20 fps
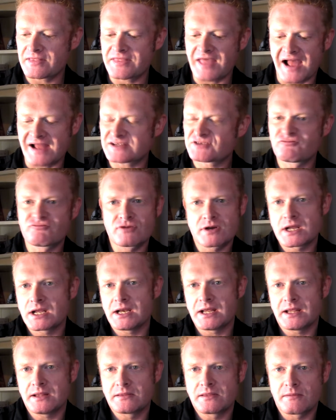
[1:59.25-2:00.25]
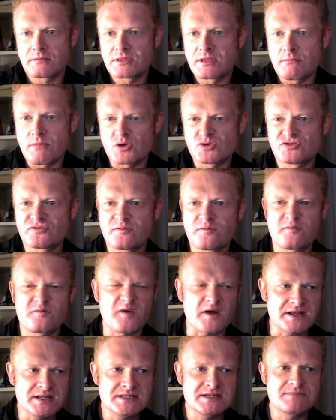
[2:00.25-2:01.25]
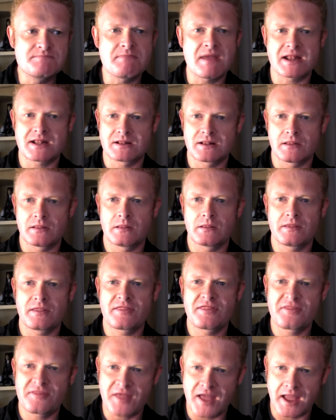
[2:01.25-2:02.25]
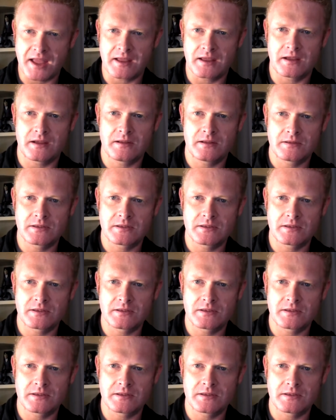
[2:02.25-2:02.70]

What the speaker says: That's really the most fundamental thing